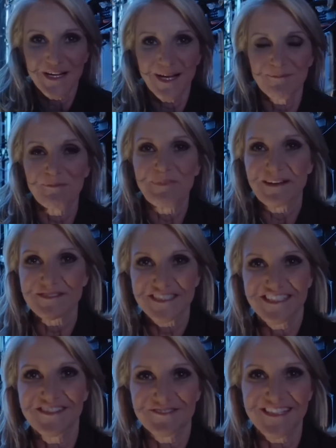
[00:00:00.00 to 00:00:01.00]
right, I'm about
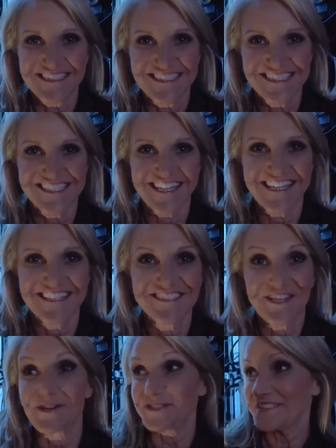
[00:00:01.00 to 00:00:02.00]
to go on
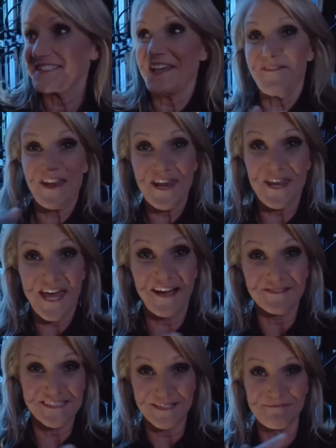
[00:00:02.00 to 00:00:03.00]
stage. There are
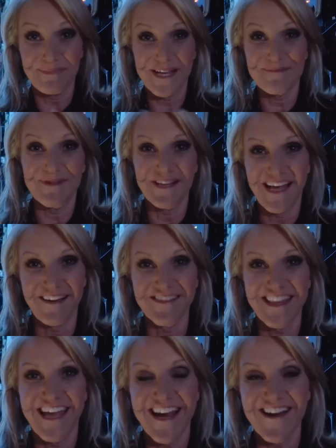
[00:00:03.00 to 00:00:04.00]
7,000 people
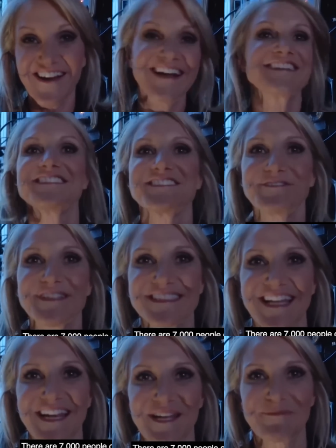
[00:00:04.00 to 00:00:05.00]
out there, and it's so
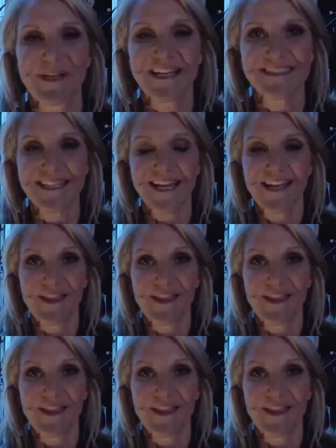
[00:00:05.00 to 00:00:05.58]
exciting because